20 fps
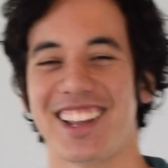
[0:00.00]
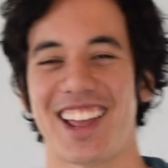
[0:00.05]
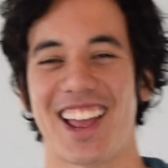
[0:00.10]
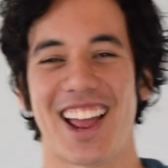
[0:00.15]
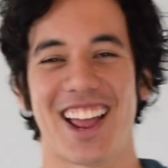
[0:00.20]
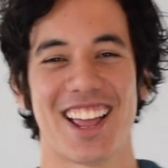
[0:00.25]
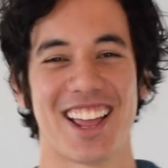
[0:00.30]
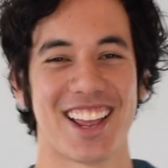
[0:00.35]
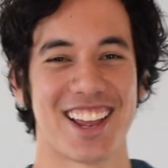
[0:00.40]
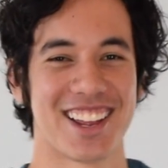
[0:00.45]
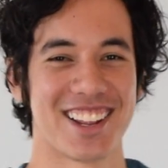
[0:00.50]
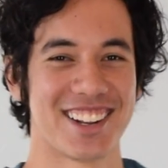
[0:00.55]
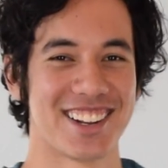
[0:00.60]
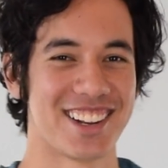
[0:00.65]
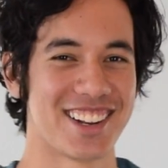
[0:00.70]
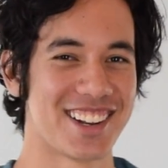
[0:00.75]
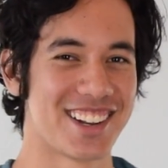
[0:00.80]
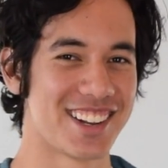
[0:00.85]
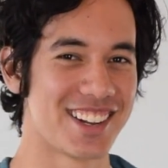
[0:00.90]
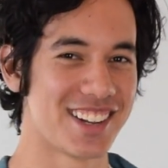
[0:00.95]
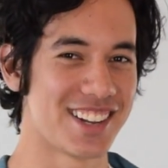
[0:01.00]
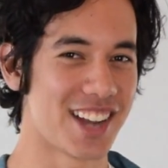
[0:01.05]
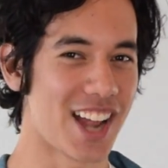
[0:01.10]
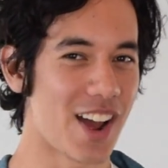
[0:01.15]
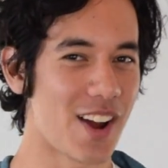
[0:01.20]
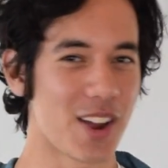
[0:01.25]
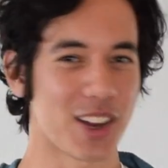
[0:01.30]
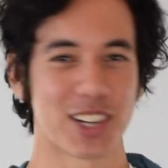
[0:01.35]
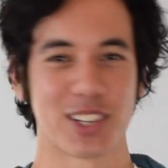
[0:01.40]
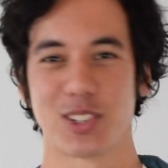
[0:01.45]
And
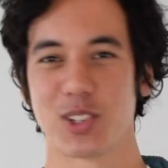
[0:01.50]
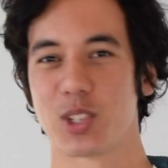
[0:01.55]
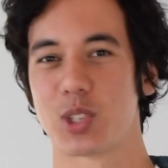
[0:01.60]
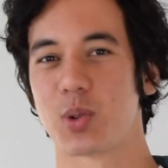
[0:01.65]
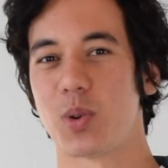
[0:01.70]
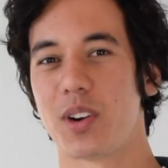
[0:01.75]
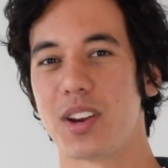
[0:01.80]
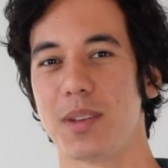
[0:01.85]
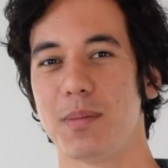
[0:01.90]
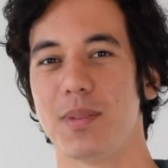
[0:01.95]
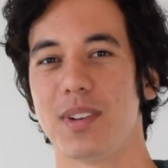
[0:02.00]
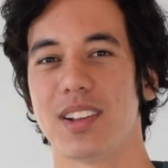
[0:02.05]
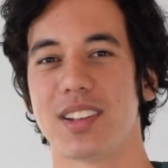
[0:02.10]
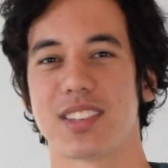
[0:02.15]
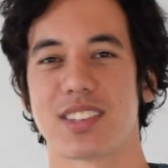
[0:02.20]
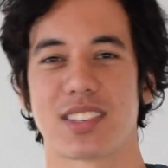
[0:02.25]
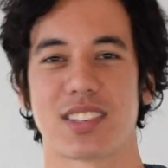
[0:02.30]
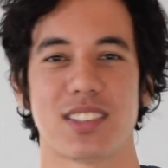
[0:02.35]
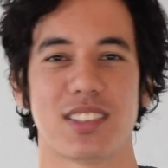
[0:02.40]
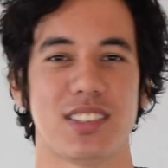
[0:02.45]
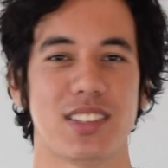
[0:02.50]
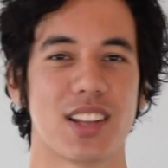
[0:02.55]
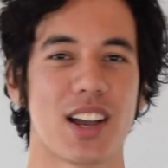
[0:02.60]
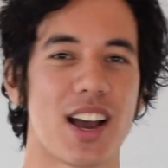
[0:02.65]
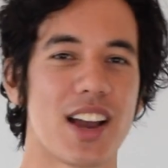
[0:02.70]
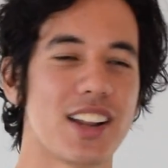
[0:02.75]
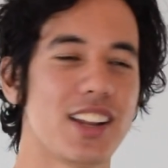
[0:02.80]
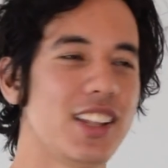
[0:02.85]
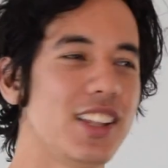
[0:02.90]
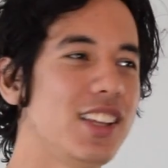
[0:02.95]
now I could do 20 minutes,
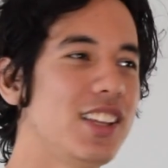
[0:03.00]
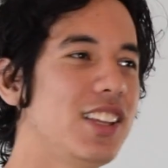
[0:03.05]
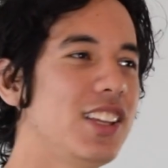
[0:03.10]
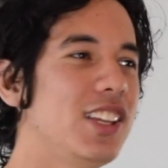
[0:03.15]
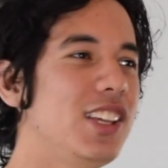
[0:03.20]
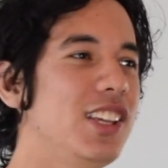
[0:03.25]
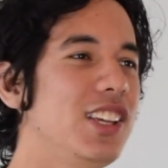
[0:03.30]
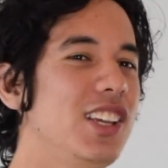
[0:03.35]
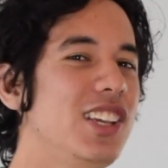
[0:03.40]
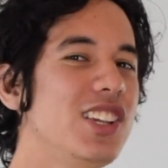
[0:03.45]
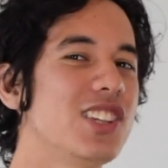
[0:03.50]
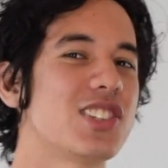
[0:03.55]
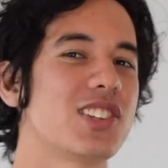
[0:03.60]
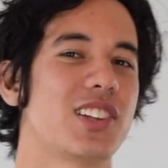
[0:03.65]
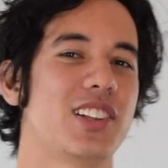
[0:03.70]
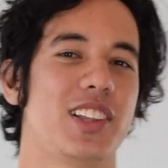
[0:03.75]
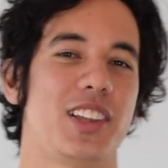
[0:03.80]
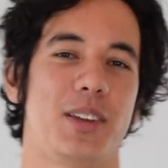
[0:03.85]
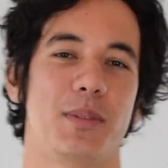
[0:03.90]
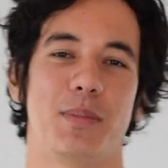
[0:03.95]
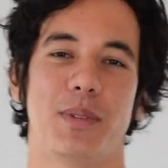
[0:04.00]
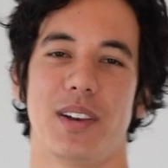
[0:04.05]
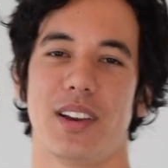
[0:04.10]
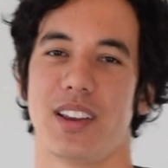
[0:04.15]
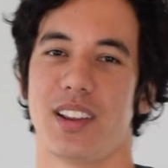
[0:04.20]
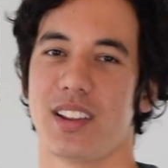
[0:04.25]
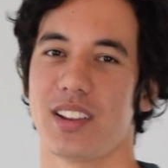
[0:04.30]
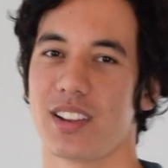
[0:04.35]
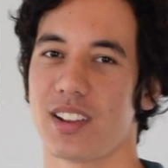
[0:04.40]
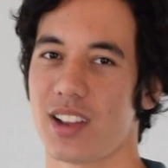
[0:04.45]
not easily,
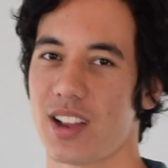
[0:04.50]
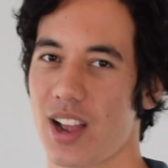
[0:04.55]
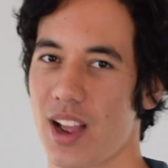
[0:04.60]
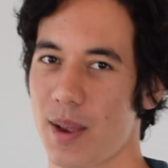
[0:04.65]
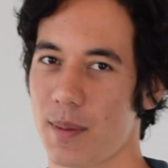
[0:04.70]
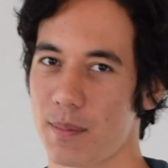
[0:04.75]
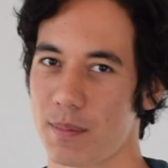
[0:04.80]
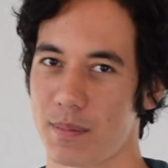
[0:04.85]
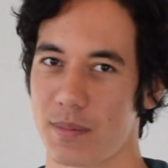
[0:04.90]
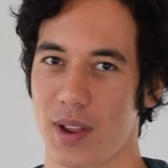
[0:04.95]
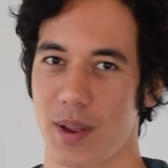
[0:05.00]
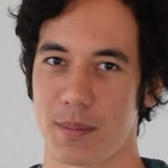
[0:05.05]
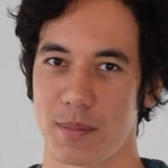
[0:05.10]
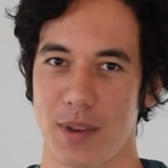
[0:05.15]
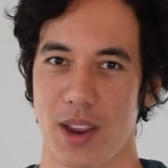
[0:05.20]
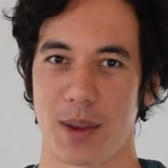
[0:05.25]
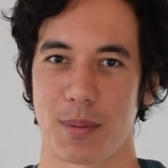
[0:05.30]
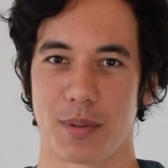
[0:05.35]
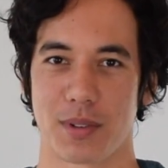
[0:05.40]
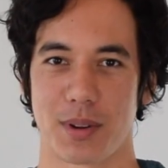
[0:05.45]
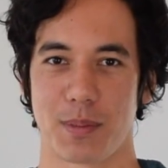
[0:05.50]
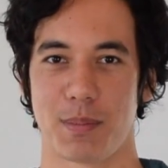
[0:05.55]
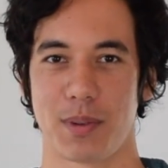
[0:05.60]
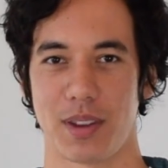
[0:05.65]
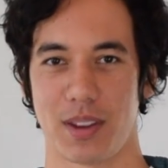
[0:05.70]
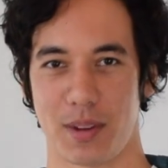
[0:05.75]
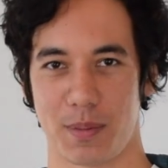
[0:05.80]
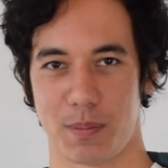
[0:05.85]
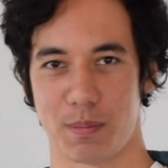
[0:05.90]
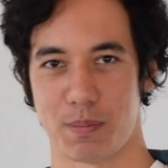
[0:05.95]
but I'm, I'm able to
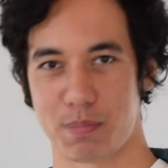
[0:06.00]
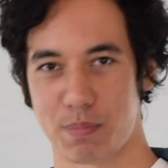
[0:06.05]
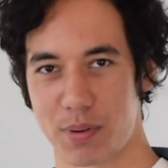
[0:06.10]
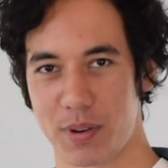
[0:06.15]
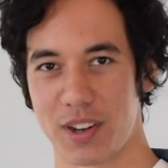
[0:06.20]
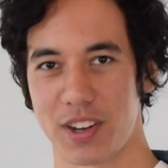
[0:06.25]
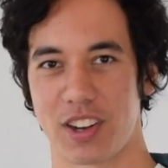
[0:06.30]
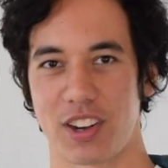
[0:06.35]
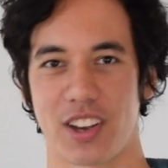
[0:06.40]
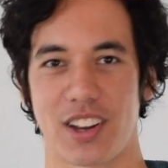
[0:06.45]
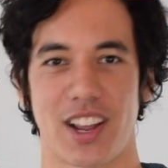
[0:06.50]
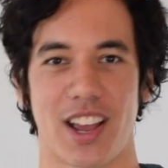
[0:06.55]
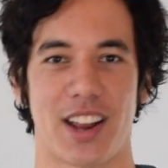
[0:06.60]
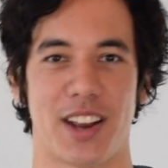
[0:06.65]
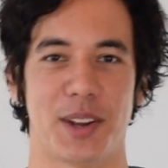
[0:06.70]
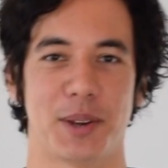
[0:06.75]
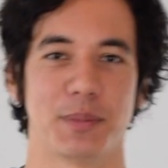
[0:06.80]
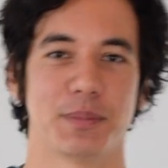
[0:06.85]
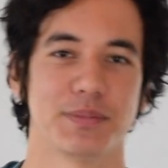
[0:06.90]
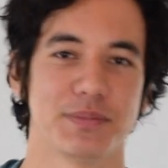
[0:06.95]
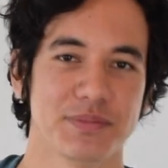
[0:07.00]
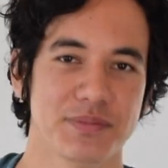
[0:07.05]
be pretty good at it.